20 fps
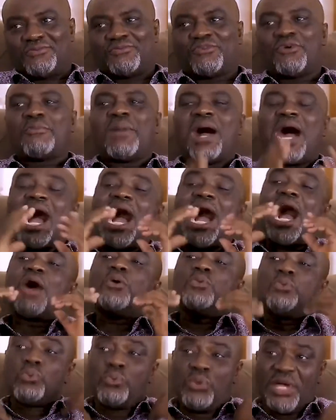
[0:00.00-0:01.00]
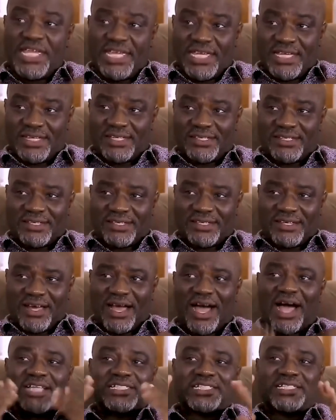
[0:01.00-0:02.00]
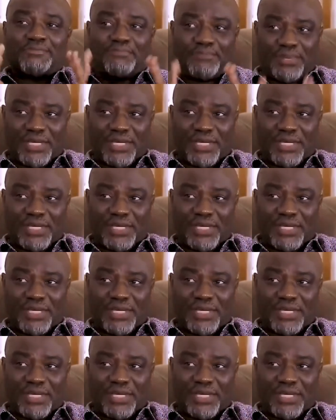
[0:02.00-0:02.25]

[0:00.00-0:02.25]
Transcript: from how we as a